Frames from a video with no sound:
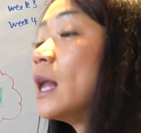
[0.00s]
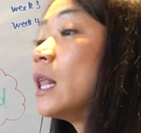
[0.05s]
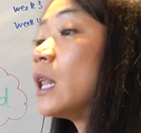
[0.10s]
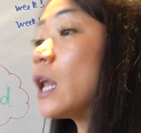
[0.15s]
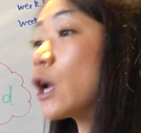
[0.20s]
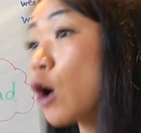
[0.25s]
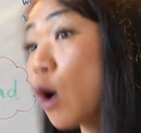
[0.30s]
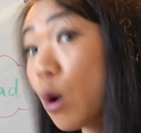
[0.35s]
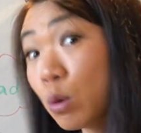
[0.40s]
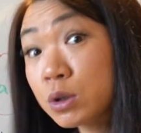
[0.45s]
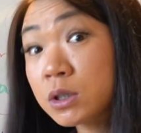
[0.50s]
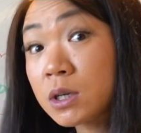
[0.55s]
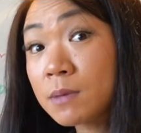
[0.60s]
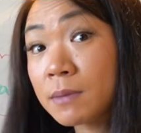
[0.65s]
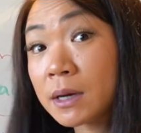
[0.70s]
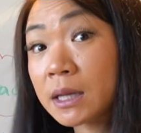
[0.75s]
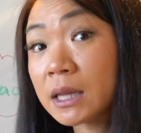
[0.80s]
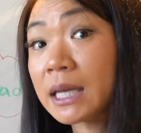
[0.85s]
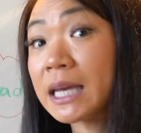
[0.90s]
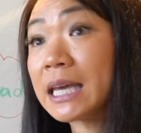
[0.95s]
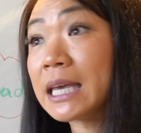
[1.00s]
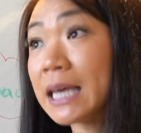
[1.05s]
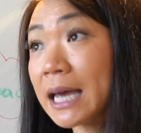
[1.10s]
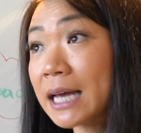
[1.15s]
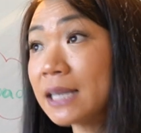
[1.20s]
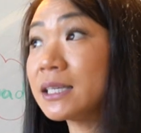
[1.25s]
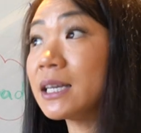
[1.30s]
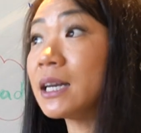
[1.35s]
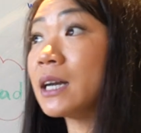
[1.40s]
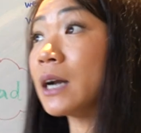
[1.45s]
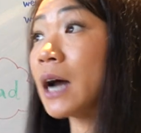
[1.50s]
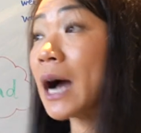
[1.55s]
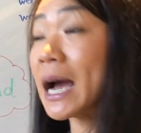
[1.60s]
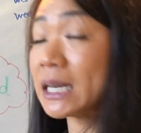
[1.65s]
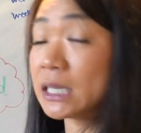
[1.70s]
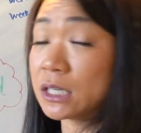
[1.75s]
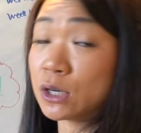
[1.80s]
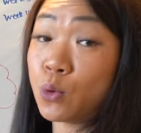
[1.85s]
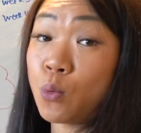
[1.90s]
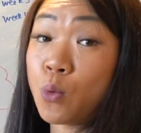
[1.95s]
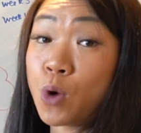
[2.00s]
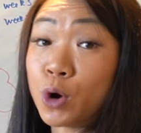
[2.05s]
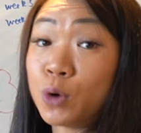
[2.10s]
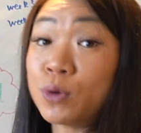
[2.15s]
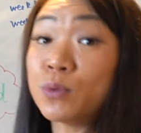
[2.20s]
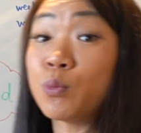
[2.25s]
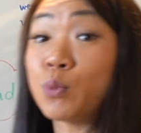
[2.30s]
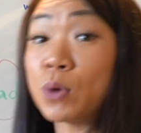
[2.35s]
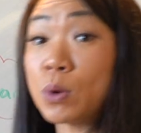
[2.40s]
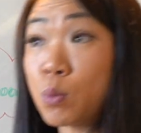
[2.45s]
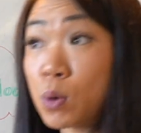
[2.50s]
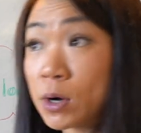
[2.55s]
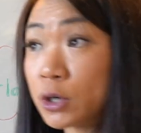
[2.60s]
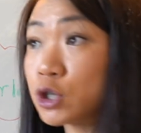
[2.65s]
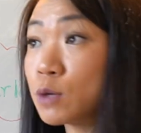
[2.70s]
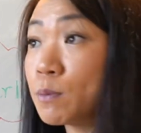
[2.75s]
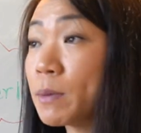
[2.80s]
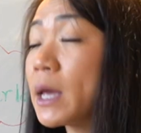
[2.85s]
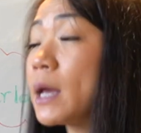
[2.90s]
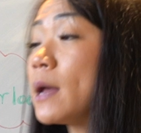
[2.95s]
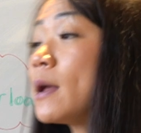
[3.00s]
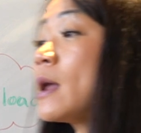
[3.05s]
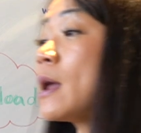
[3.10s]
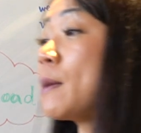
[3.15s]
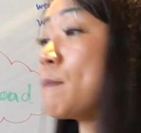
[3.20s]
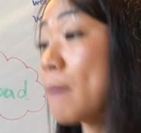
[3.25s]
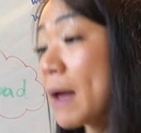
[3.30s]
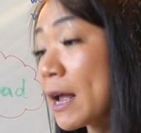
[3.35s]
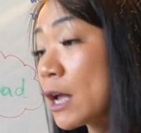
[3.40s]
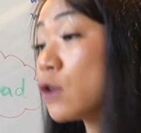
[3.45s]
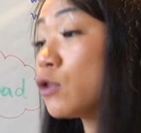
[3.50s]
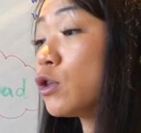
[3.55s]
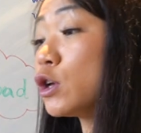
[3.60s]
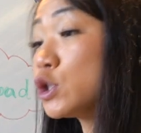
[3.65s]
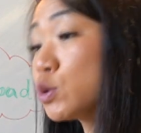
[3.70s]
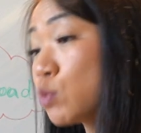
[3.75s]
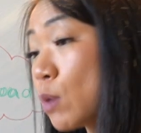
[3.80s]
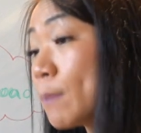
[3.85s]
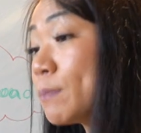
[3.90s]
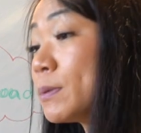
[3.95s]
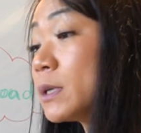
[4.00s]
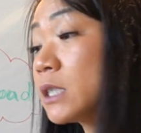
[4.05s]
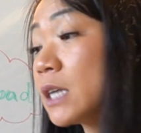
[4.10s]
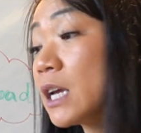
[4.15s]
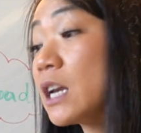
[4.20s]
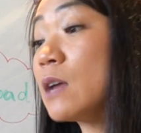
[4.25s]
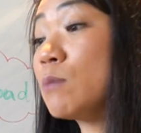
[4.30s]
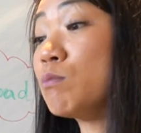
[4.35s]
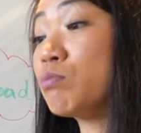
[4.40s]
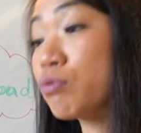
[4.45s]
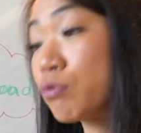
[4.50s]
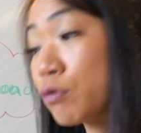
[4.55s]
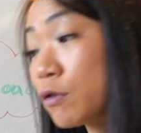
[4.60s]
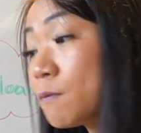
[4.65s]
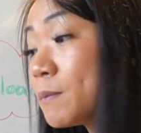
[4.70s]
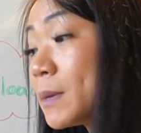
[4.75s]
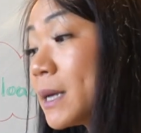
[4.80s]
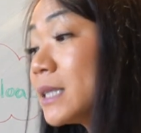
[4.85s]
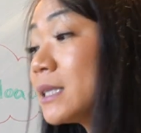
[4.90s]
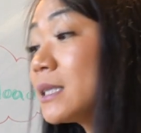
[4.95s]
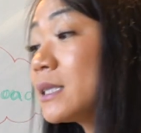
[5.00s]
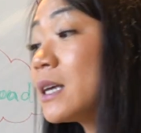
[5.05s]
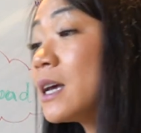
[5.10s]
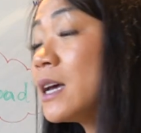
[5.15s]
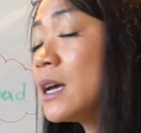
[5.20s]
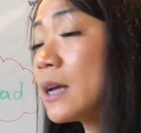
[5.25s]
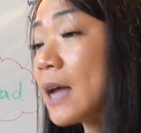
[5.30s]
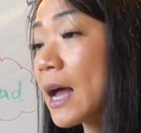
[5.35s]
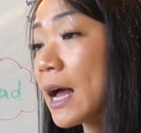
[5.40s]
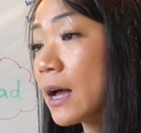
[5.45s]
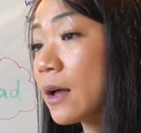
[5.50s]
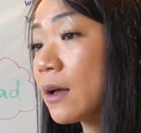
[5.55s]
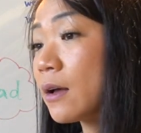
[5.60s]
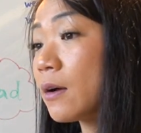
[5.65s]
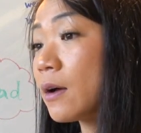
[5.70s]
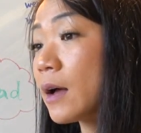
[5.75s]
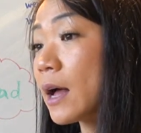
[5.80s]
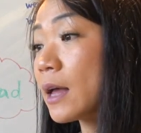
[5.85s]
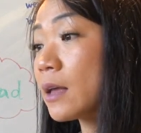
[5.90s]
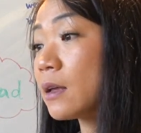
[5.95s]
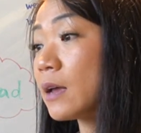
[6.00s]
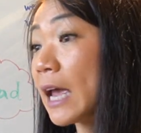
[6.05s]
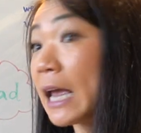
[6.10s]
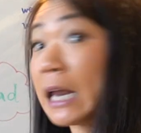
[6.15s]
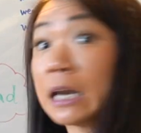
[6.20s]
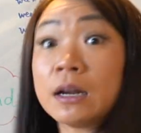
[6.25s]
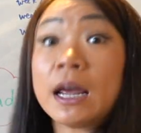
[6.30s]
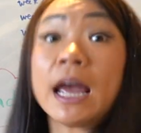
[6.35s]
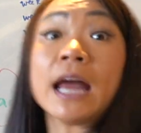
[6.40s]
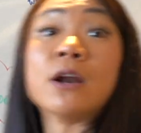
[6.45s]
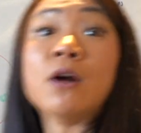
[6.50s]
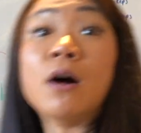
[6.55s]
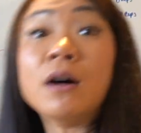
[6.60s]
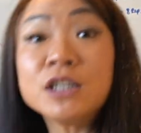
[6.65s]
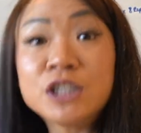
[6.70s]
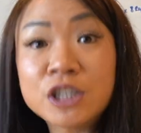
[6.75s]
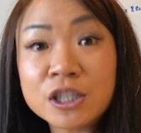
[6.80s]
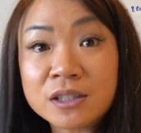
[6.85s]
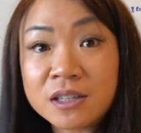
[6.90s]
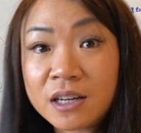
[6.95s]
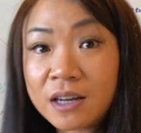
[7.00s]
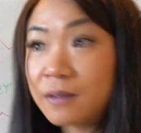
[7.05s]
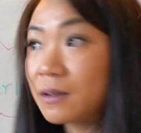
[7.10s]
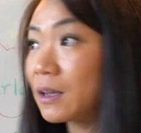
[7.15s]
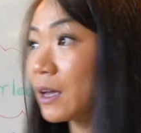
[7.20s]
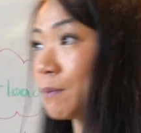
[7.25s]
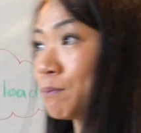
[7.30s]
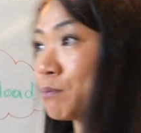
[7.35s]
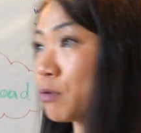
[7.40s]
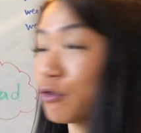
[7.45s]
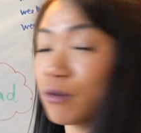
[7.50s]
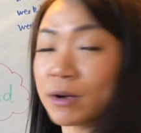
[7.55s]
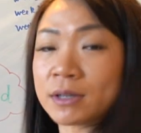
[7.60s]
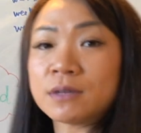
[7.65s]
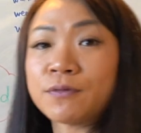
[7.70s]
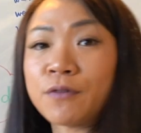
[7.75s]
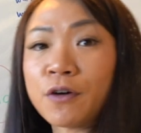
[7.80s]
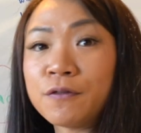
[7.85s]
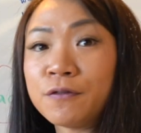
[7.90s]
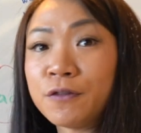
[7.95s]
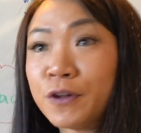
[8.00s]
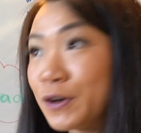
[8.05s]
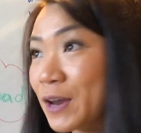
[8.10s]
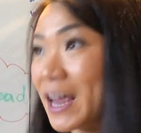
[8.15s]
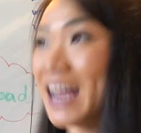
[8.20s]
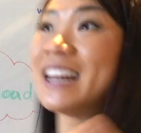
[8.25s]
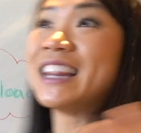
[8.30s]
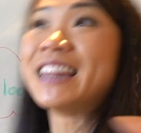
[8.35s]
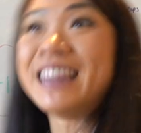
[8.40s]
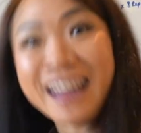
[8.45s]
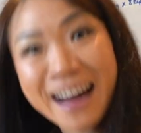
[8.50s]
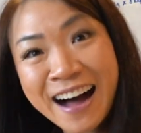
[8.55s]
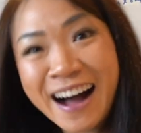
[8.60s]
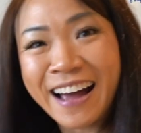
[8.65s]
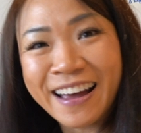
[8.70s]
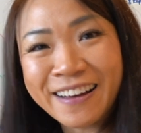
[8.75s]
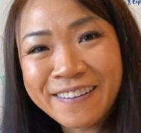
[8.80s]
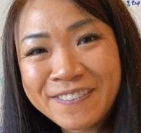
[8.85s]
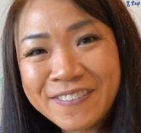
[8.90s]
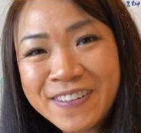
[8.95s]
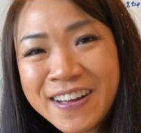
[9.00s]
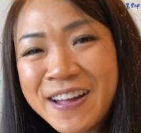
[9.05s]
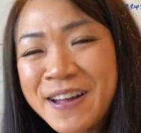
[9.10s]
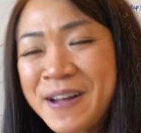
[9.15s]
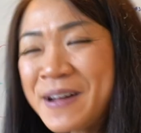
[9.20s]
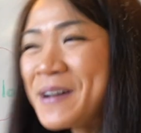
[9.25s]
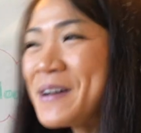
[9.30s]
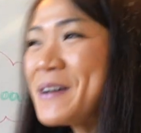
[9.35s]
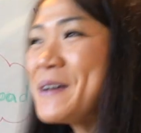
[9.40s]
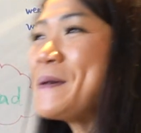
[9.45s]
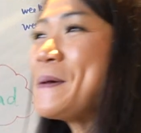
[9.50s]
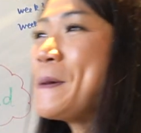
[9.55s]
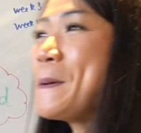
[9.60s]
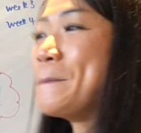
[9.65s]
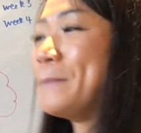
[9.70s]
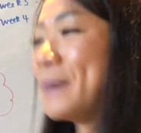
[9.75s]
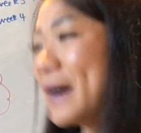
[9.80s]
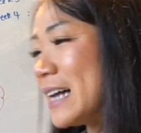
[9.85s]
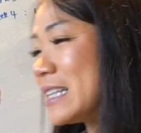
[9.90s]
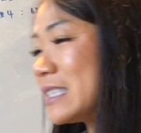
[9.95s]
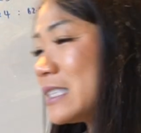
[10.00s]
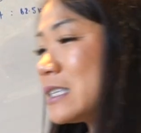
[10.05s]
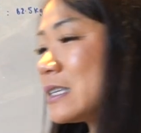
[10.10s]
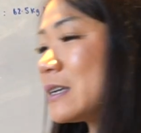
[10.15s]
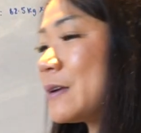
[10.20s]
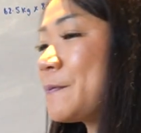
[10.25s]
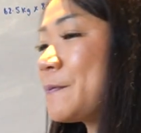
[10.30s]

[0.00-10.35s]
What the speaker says: Like ultimately, yes, in an ideal world, we want to be making those 1% improvements in not just progressive overload, in life, but